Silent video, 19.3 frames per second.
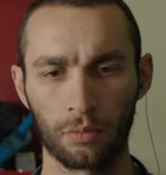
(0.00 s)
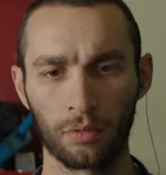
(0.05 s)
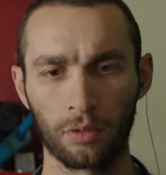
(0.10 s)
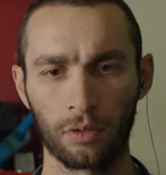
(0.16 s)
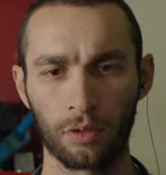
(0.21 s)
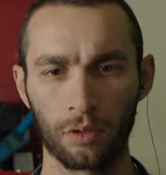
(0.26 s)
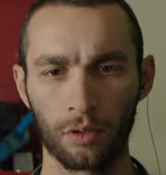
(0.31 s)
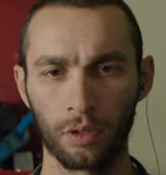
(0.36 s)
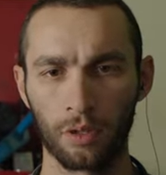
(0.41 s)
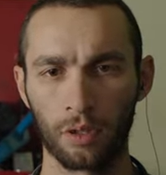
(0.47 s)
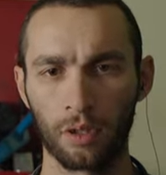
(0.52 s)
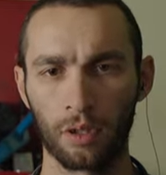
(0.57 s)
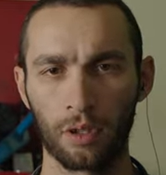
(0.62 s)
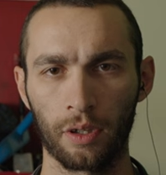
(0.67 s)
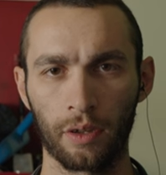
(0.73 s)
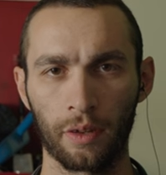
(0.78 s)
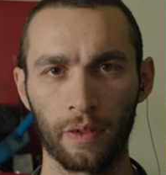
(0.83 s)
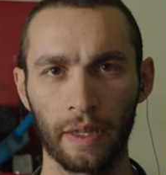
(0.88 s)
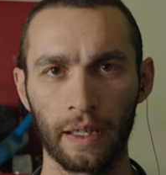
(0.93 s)
this man,
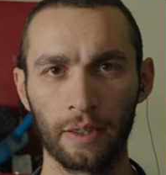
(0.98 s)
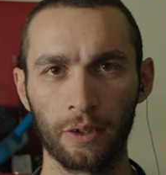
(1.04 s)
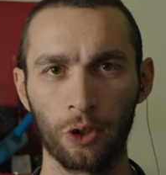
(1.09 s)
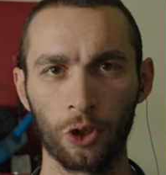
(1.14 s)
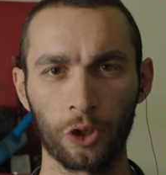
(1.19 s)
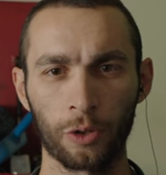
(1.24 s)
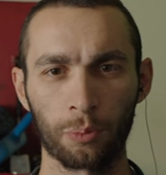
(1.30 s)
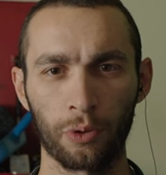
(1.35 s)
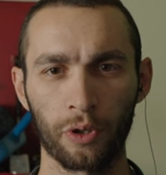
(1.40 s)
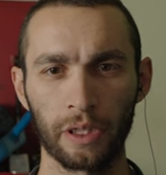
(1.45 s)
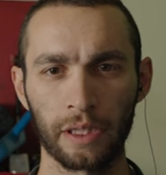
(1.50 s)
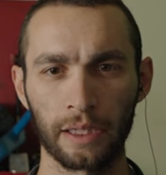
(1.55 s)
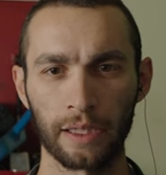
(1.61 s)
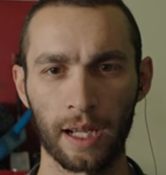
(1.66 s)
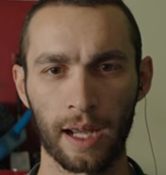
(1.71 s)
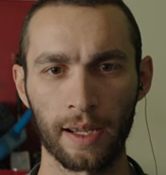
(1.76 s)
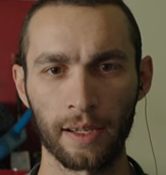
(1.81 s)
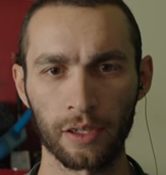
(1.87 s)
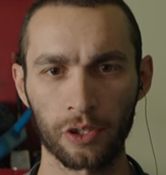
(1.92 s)
They look pretty
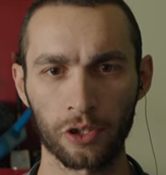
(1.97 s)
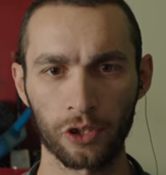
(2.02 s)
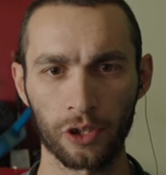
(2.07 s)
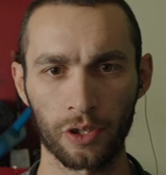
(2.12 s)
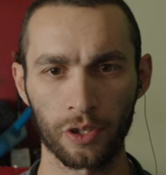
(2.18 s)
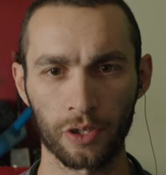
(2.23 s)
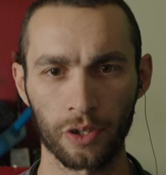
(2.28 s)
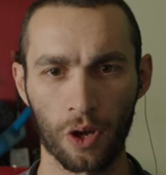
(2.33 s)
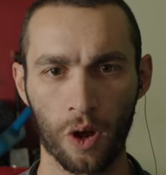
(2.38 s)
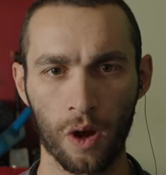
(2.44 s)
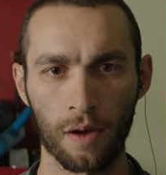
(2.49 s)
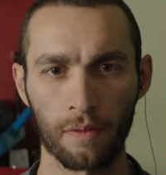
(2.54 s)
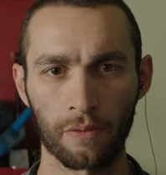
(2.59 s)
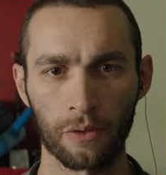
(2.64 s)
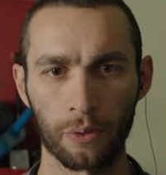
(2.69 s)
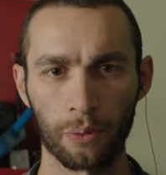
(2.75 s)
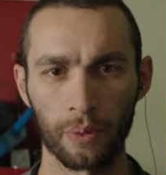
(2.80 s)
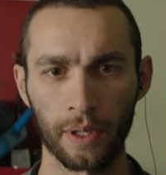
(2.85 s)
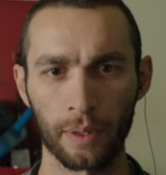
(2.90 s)
nice just off
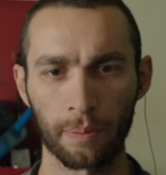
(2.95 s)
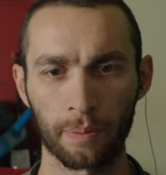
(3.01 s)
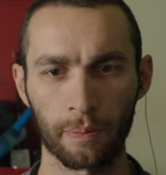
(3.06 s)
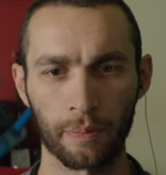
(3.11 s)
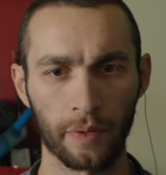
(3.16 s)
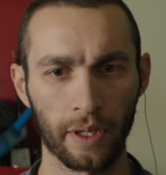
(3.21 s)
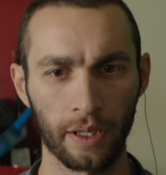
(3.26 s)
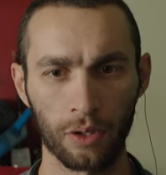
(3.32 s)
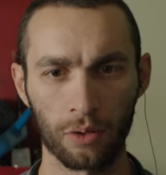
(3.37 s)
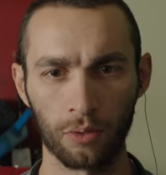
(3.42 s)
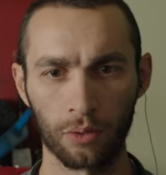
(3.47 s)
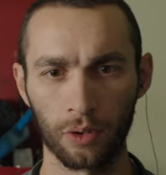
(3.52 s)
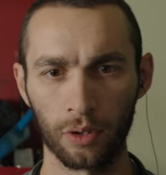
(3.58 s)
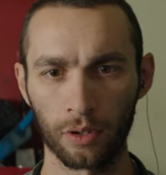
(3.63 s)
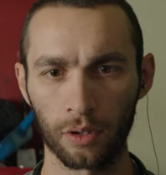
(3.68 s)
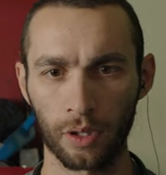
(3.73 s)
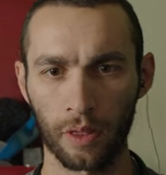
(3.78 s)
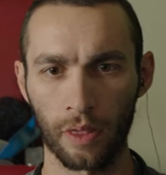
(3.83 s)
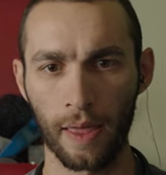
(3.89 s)
the rip. They don't
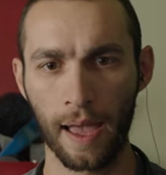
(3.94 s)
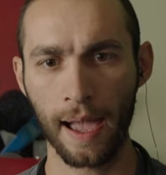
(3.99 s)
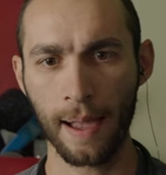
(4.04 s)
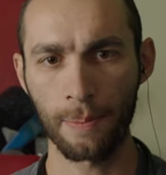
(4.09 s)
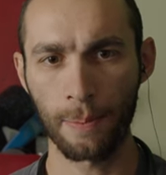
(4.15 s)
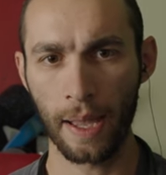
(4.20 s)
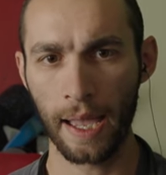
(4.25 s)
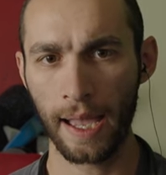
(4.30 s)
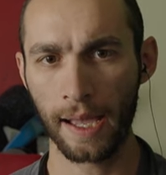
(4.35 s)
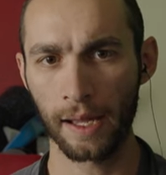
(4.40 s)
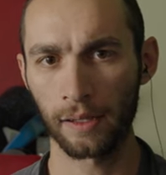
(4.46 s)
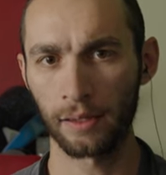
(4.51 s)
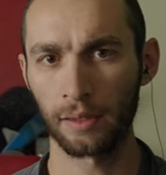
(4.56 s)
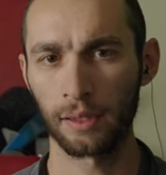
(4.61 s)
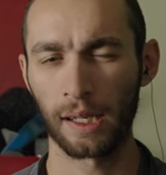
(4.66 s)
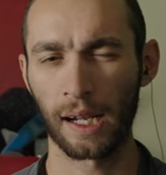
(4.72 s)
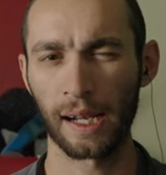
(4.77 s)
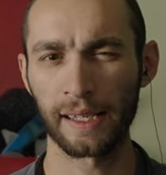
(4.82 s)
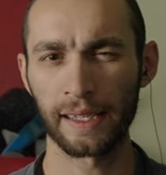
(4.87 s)
look that bad.
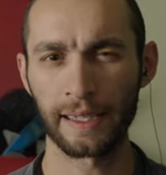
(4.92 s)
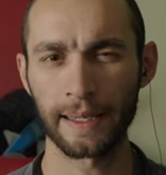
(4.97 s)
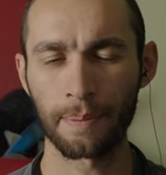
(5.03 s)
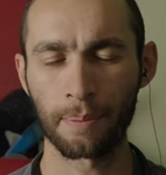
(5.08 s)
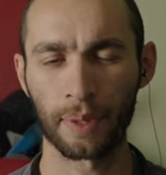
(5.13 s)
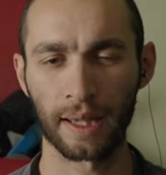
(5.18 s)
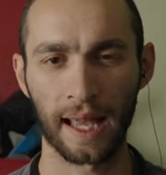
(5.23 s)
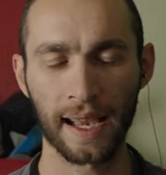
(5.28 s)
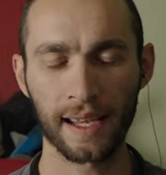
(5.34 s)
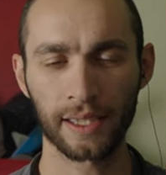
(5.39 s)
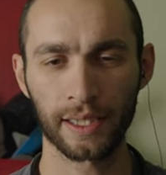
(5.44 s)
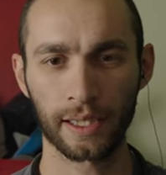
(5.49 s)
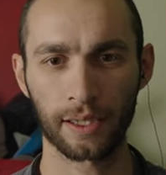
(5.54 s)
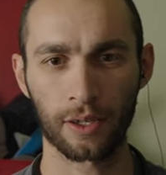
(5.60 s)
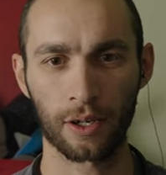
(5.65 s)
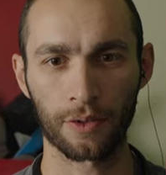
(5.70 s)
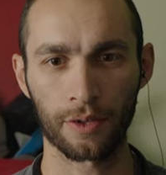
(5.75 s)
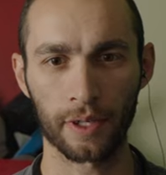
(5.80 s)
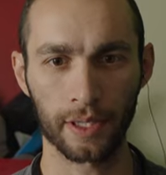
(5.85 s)
I see
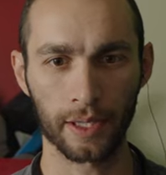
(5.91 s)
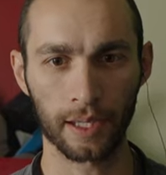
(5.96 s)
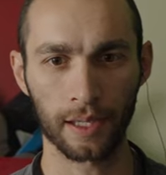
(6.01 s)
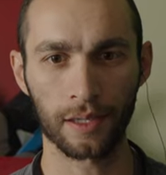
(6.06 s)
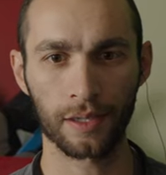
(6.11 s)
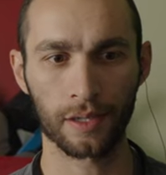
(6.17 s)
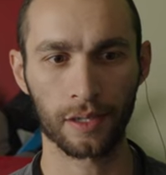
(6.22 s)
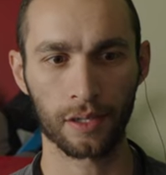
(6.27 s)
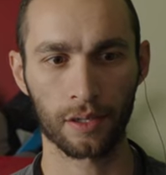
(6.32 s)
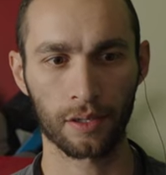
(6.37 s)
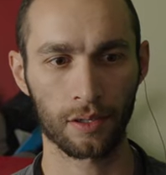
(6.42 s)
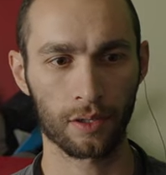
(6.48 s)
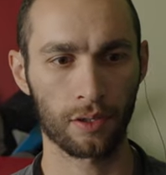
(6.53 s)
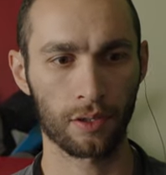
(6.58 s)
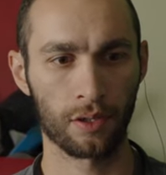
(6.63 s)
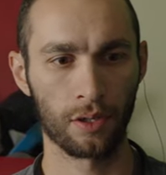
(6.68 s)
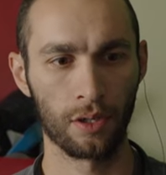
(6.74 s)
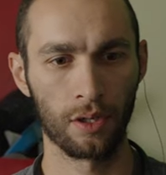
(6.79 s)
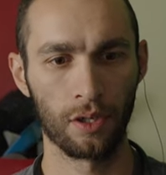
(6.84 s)
plastic on the seats,
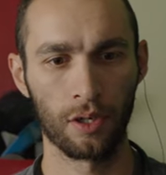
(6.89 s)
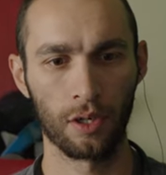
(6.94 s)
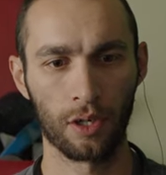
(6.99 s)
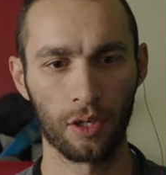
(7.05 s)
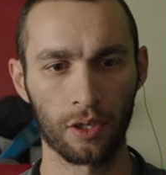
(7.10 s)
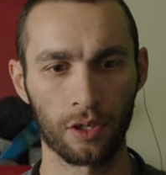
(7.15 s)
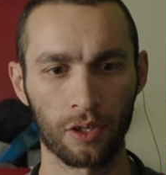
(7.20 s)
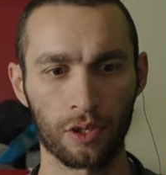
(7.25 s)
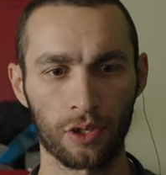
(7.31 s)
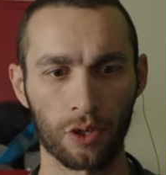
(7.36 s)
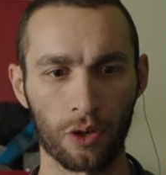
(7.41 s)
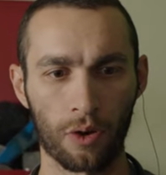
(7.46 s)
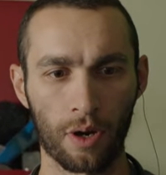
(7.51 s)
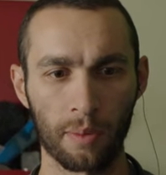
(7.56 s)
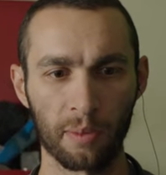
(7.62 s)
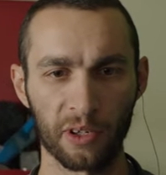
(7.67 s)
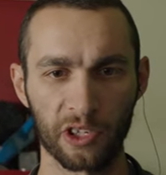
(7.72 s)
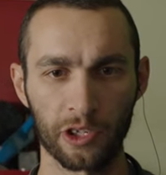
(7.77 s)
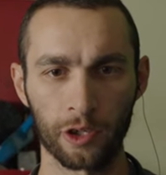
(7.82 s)
so
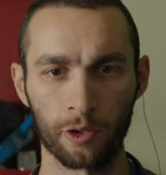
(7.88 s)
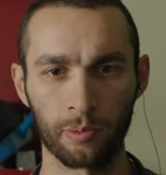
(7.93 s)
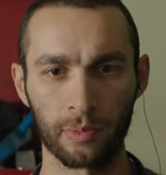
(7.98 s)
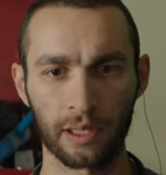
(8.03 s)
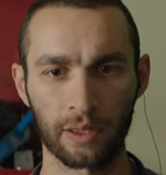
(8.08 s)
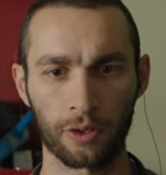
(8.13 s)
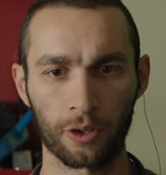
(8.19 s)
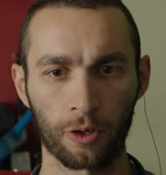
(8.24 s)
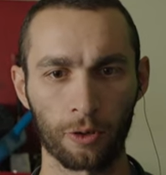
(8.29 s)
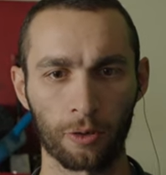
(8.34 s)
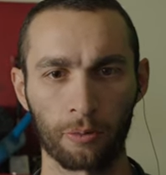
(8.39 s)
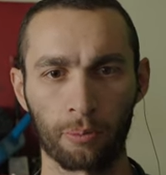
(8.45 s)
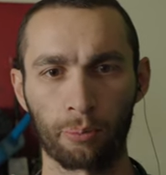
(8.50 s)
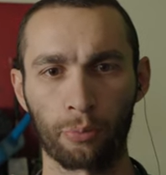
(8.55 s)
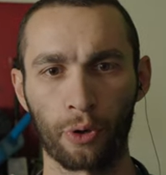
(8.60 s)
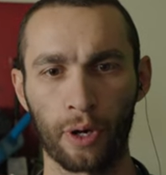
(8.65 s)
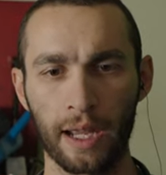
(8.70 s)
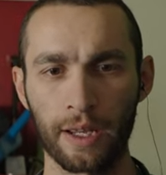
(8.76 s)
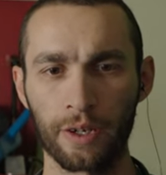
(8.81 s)
I'm assuming they're
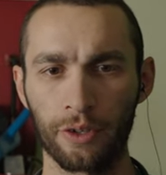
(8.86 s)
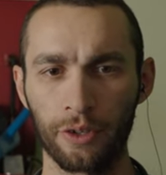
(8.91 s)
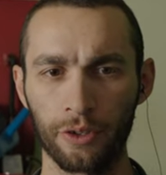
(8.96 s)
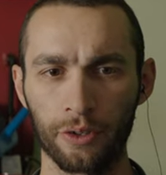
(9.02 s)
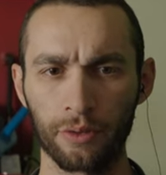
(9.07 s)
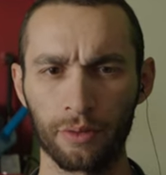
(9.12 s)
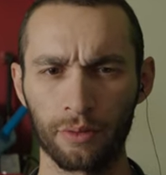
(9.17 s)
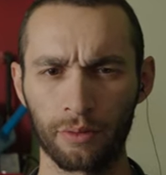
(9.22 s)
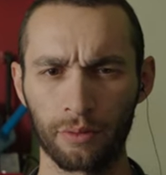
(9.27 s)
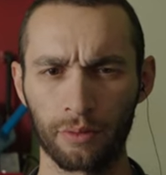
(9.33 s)
brand new.